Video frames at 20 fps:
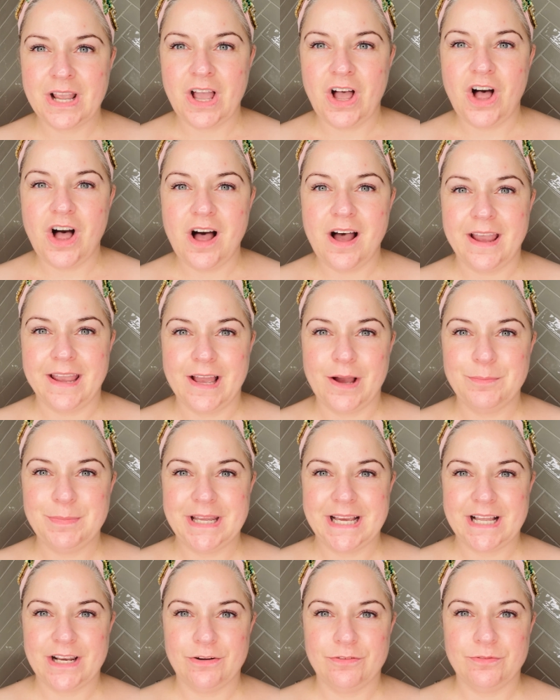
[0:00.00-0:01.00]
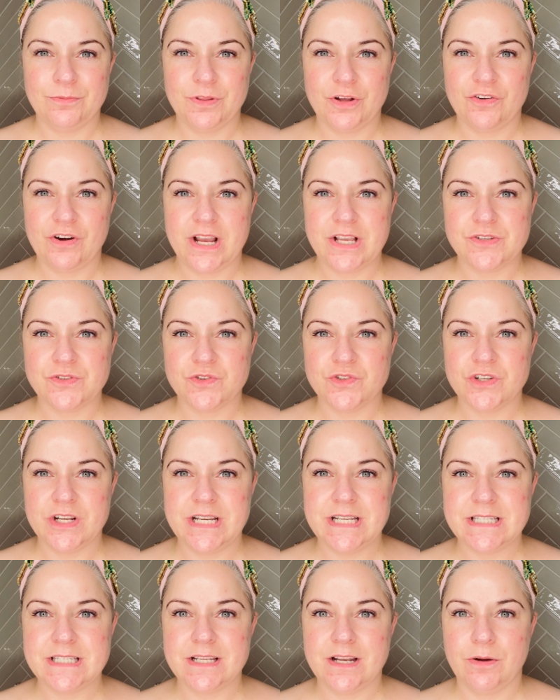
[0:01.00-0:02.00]
Hi, I'm Nicola from the Grace
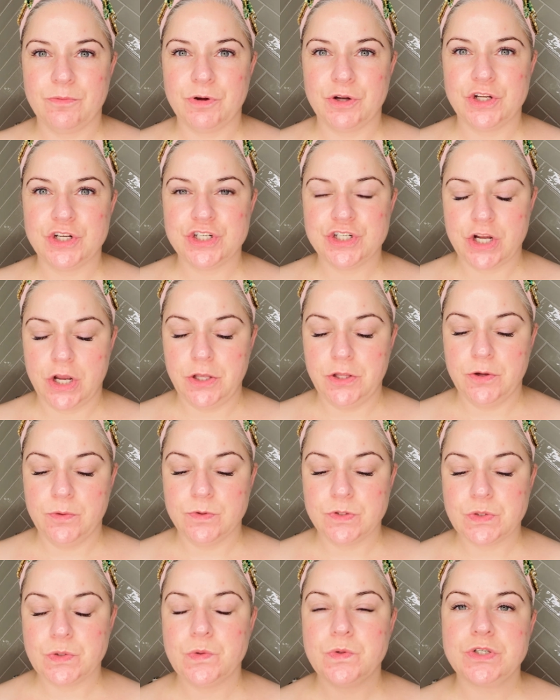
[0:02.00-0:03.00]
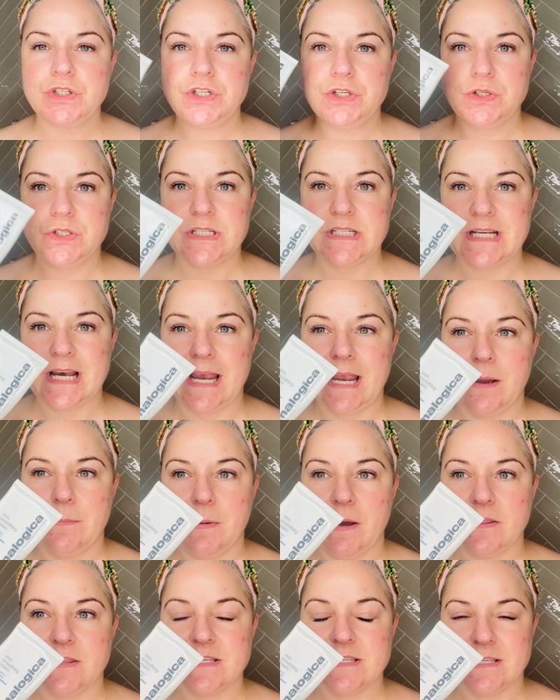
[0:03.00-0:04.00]
Retreat, and I'm going to show you and talk to you today
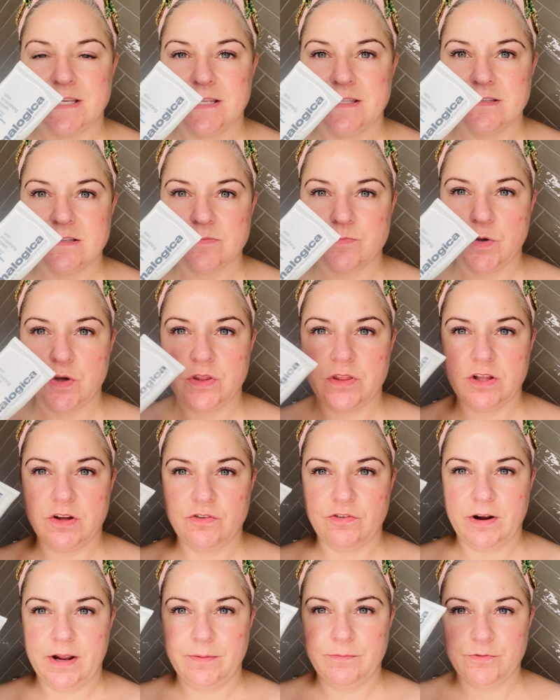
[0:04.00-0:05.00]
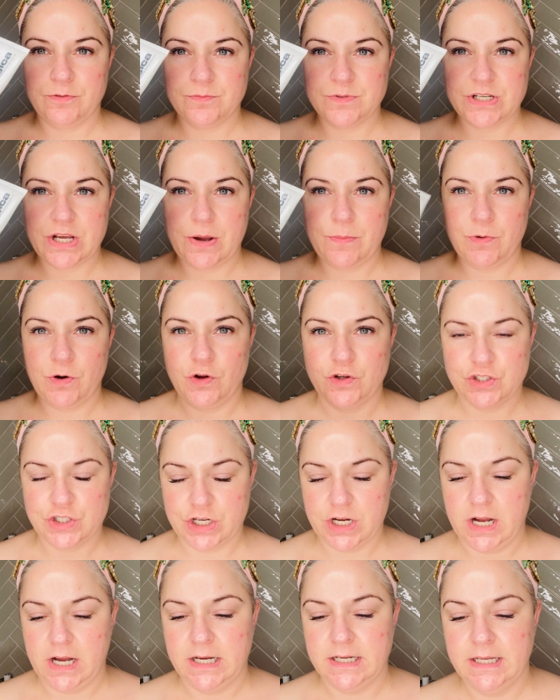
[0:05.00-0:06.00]
about the Skin Smoothing Cream from
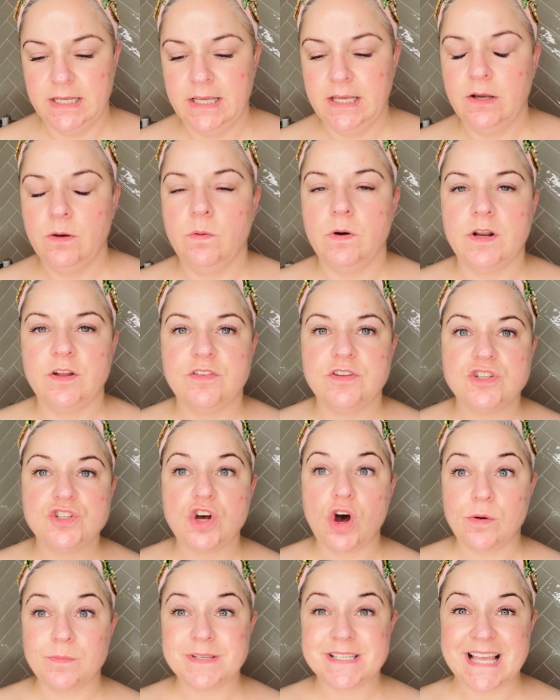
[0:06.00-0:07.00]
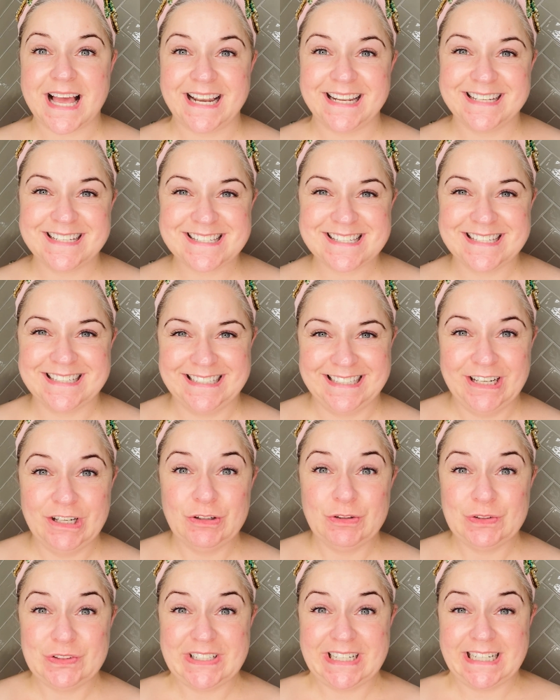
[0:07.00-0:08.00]
Dermalogica, one of the top sellers.
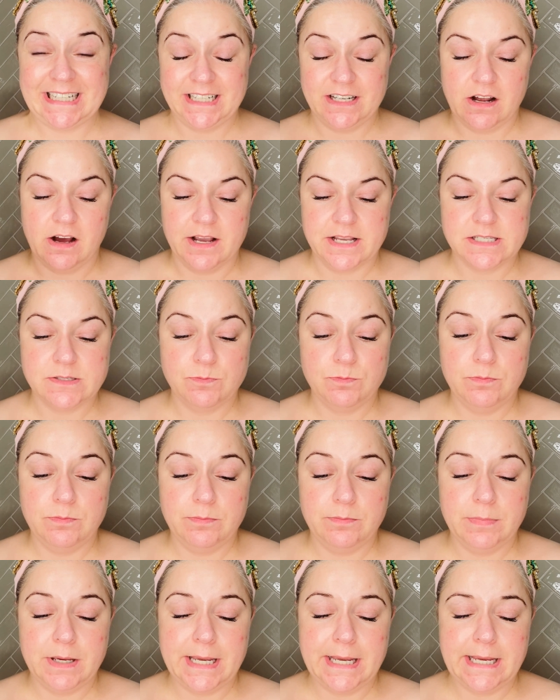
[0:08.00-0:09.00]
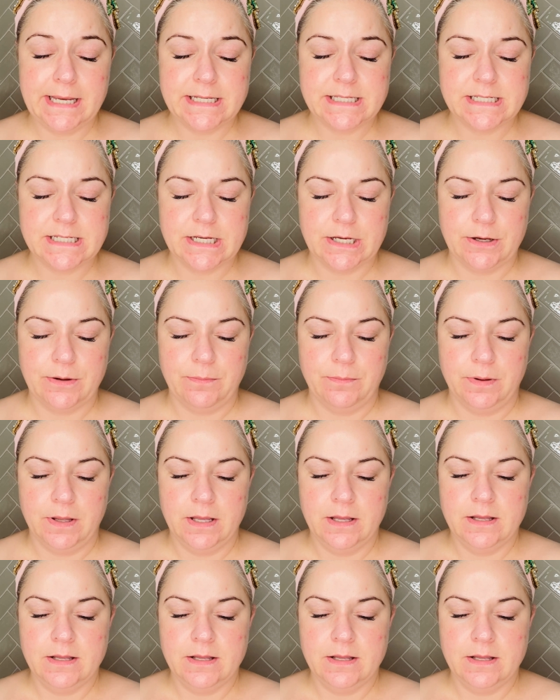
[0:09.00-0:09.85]
Really nice medium